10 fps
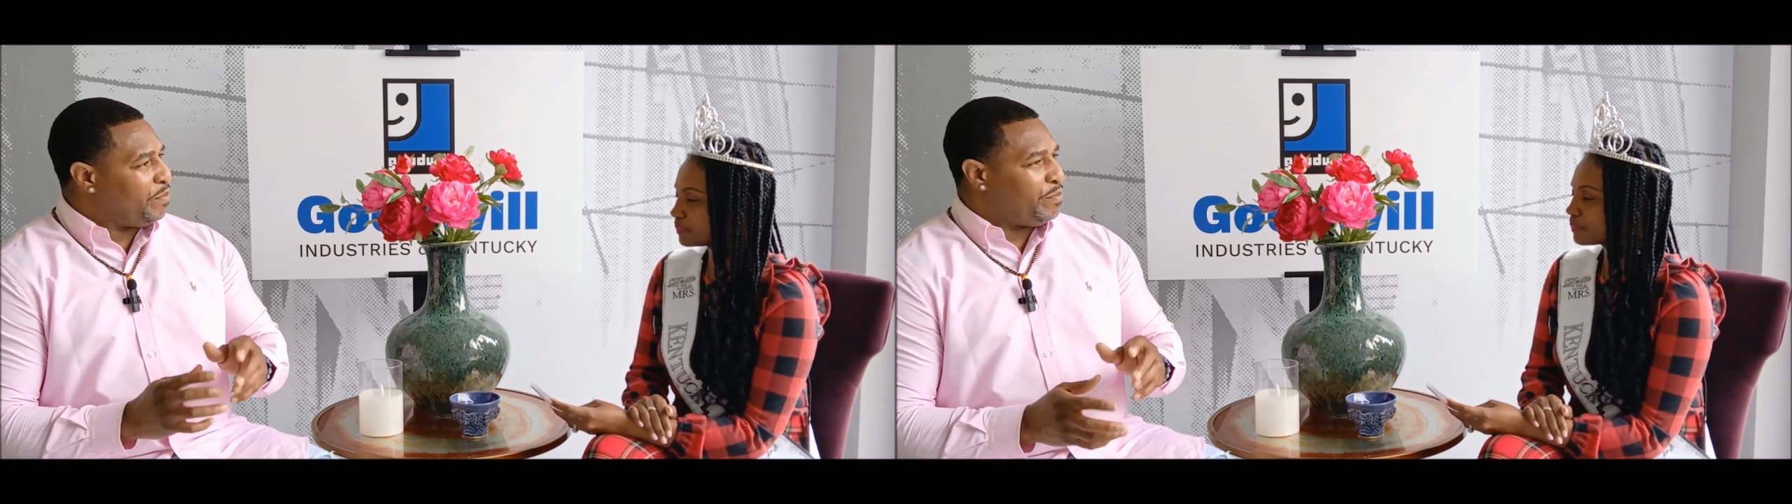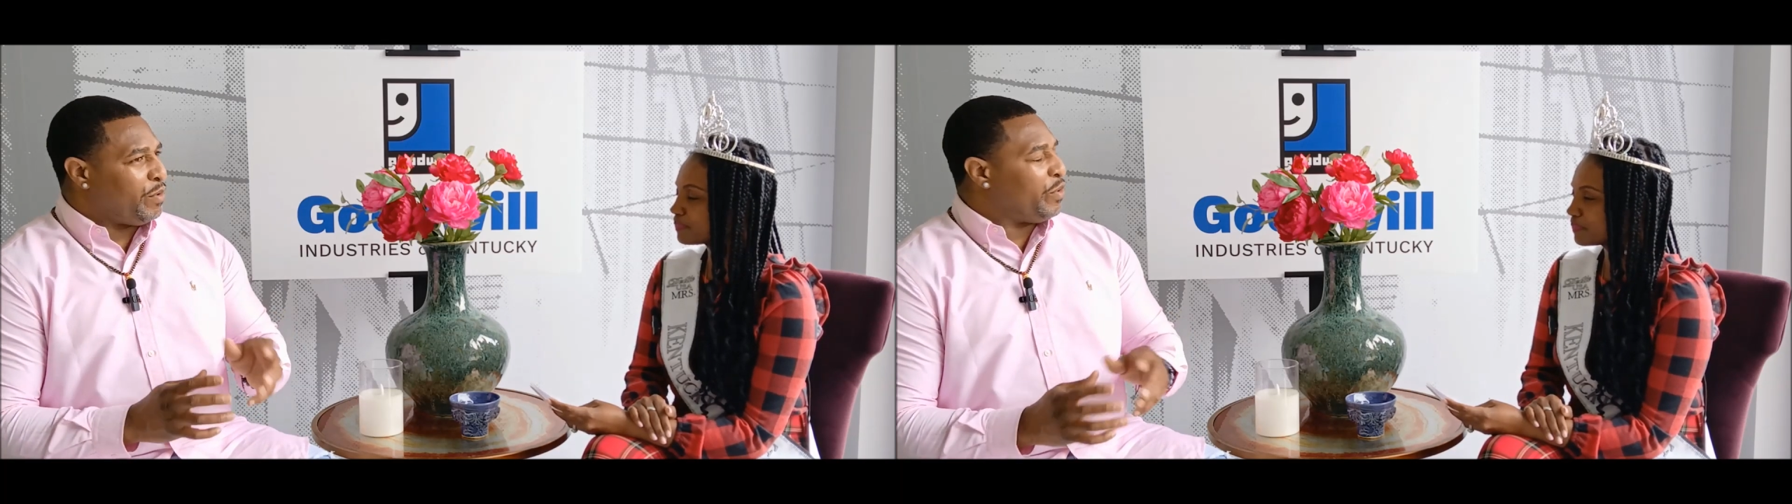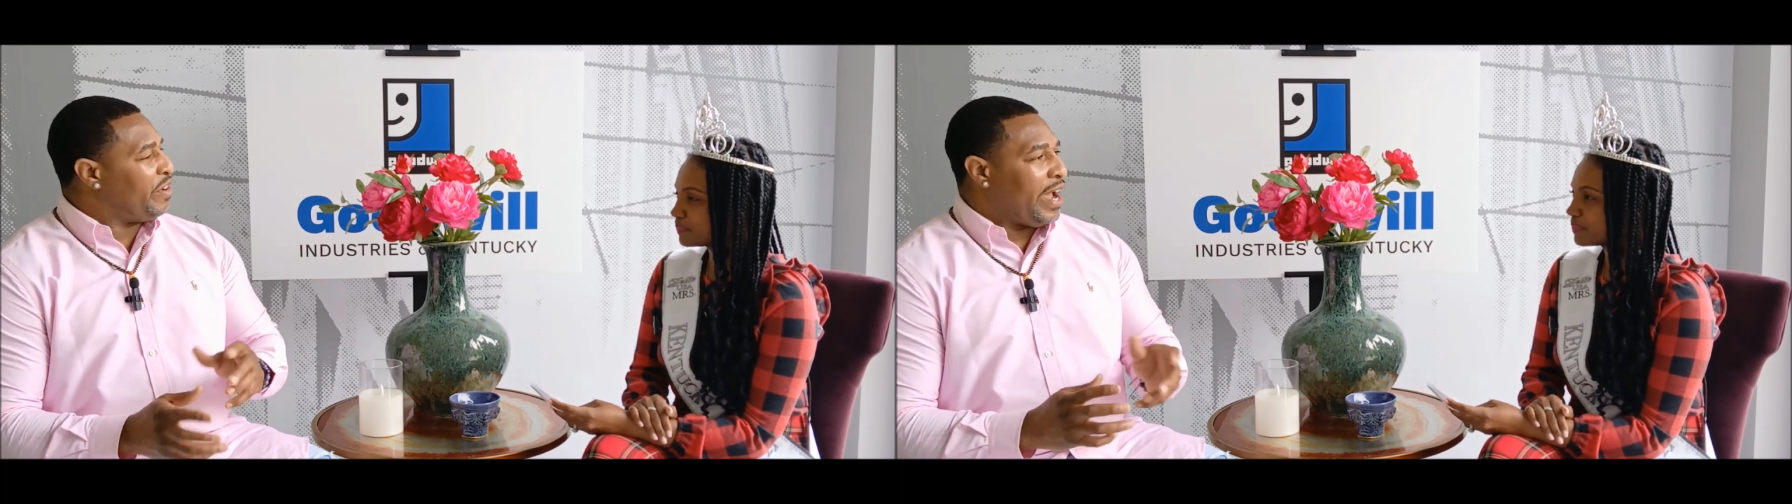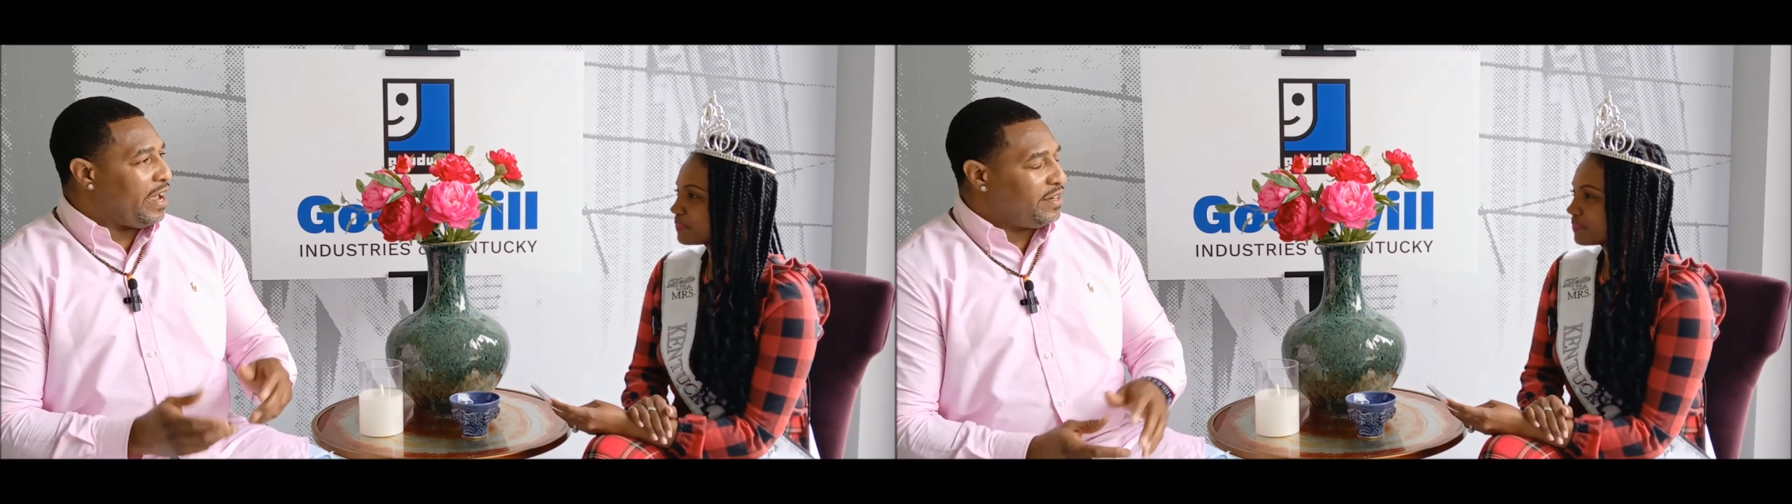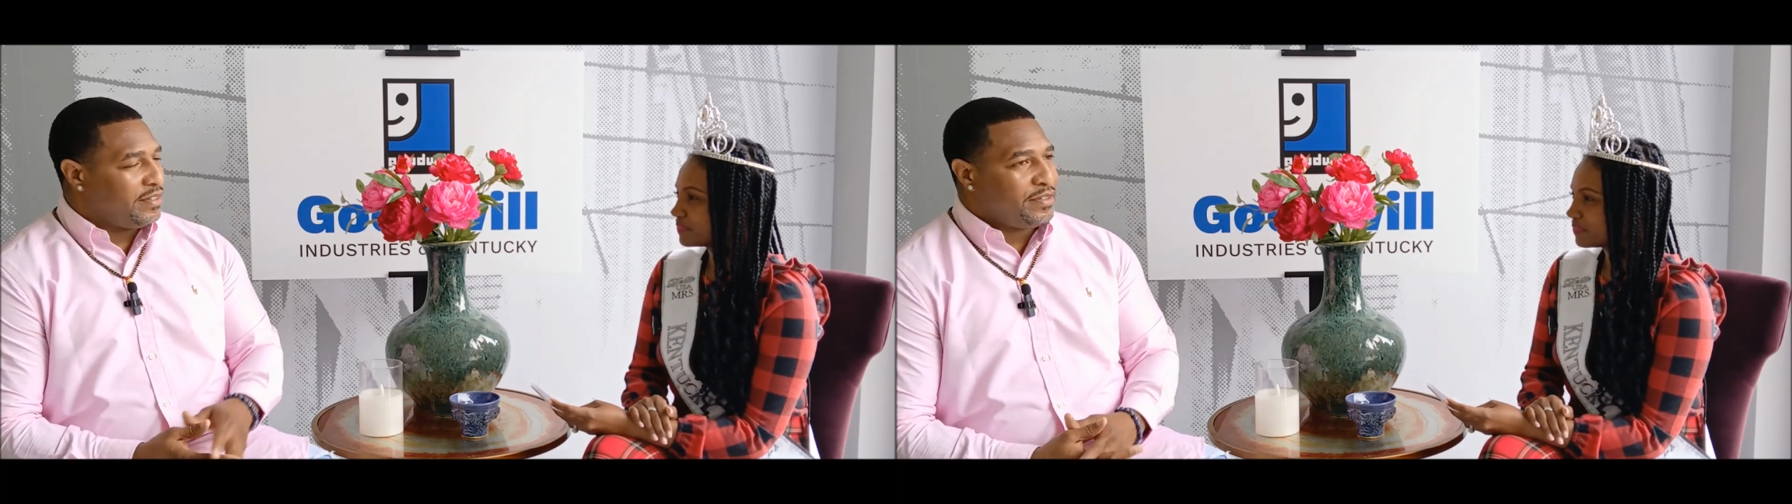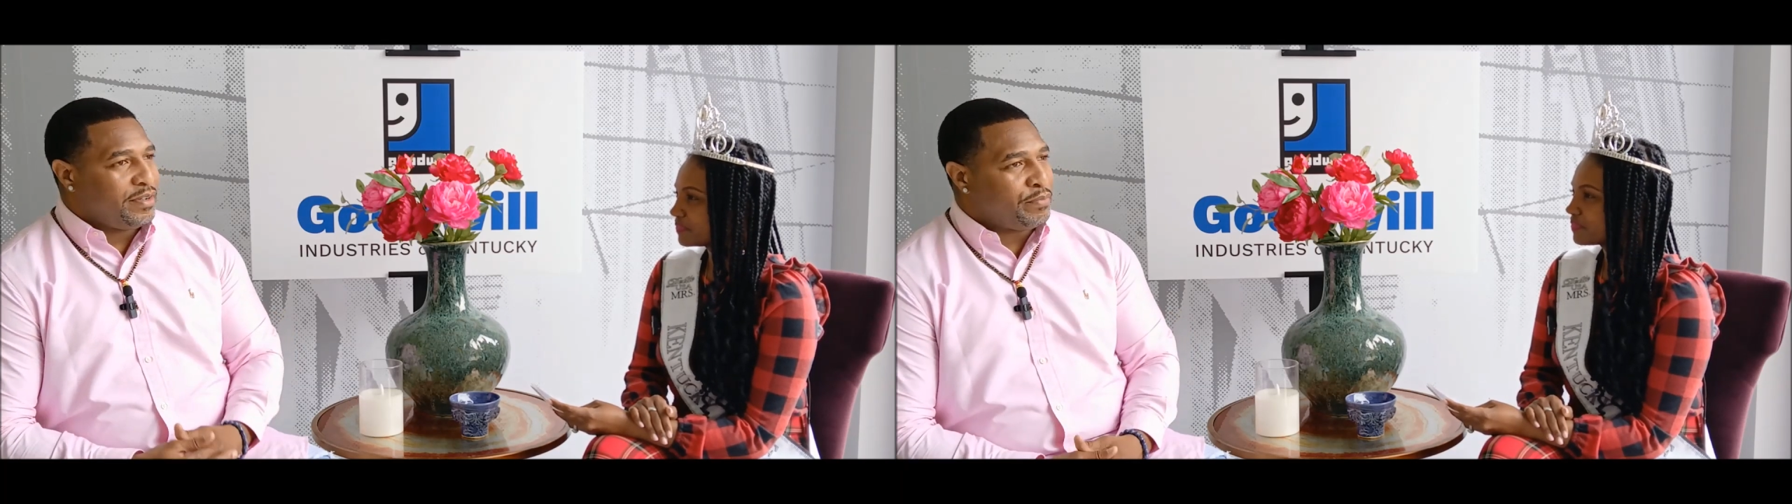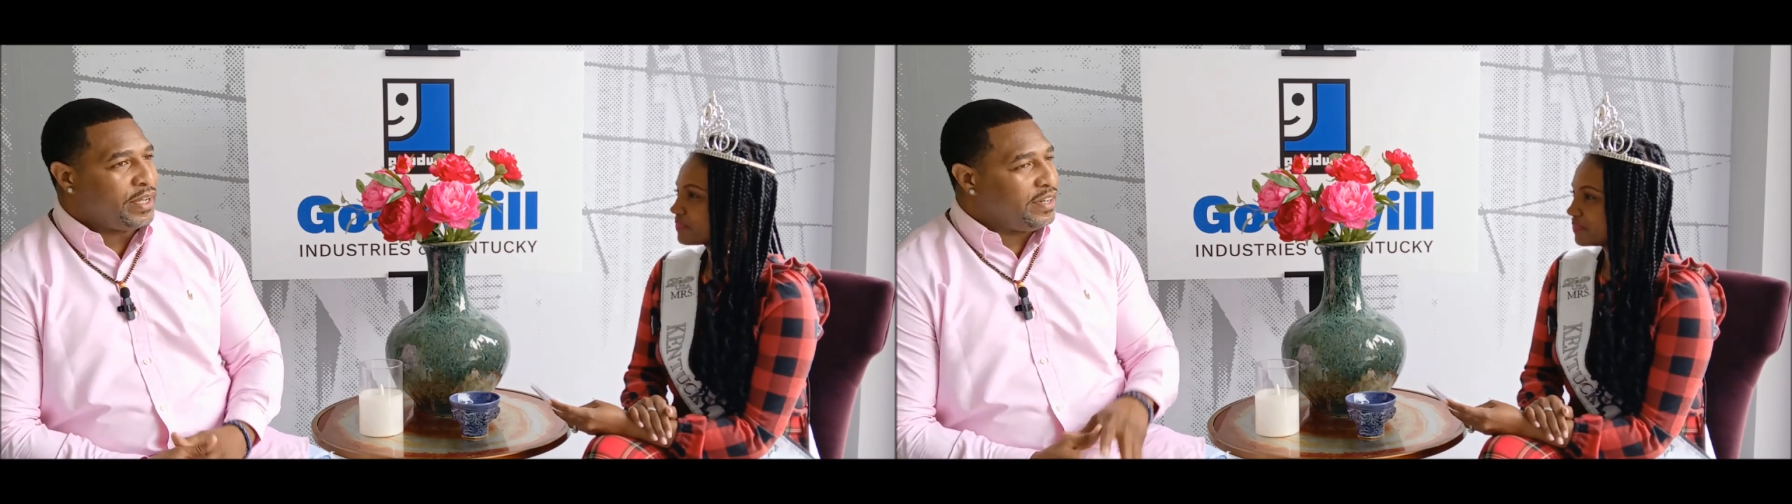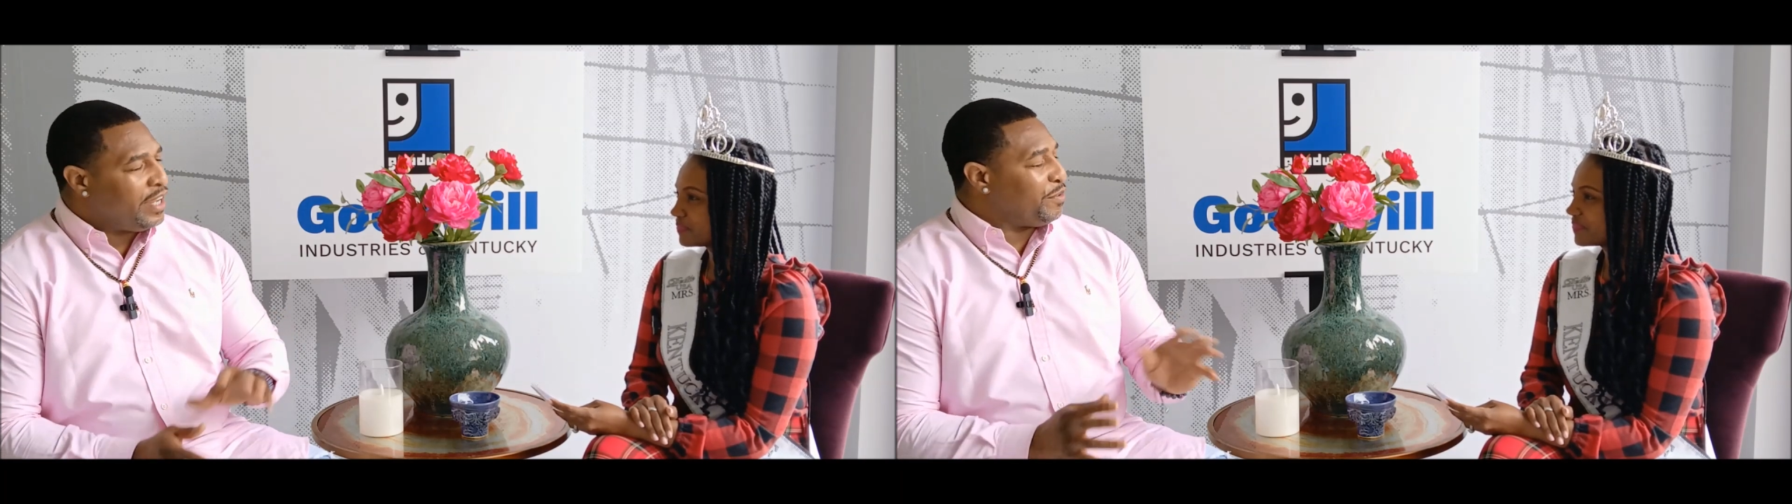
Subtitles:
but we're not. But